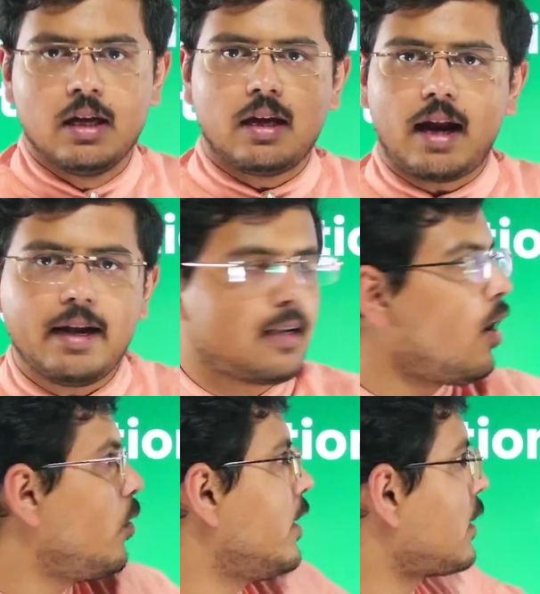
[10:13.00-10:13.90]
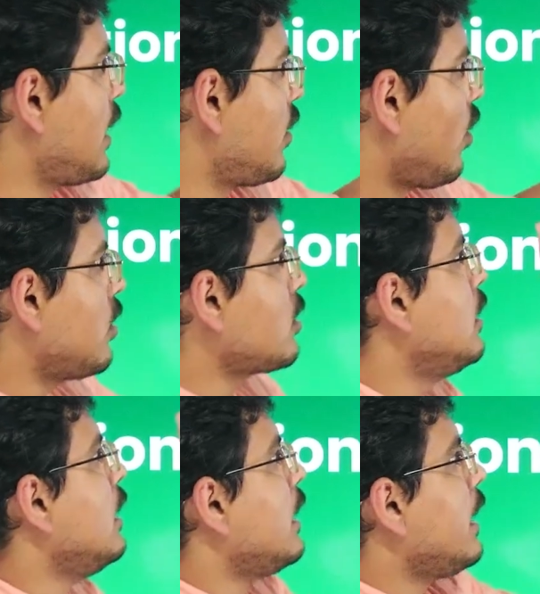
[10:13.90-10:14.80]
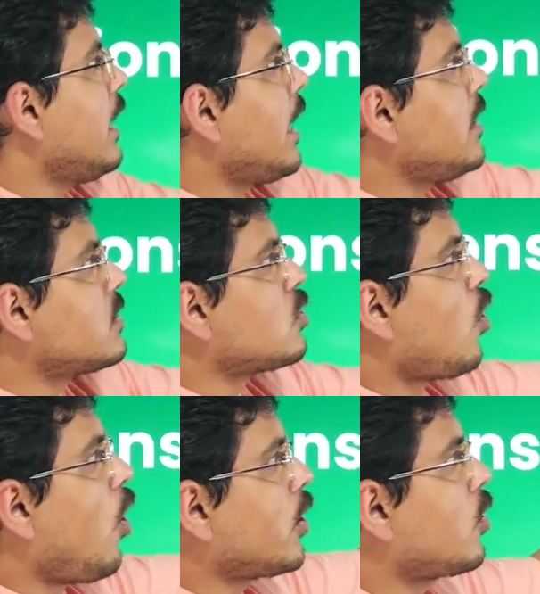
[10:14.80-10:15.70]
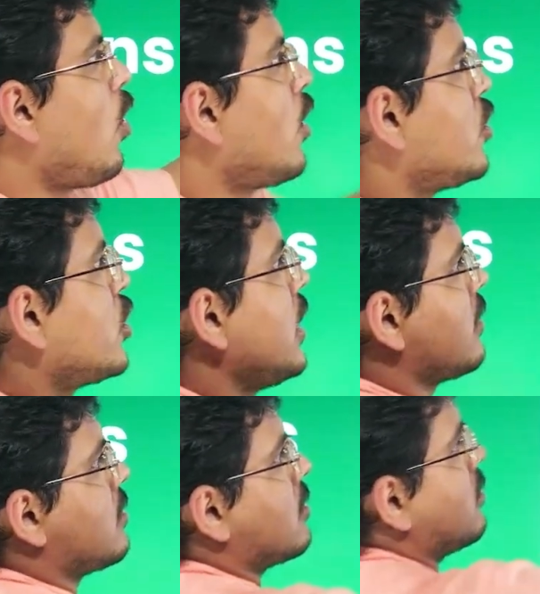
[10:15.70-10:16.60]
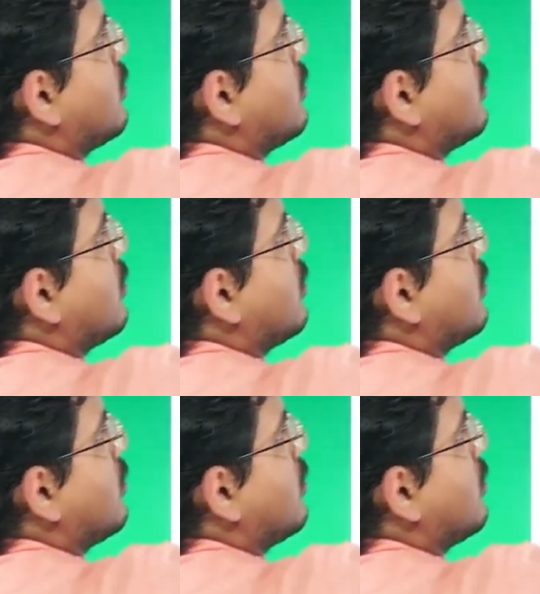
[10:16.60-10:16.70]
Right now, it cannot. AI is not conscious.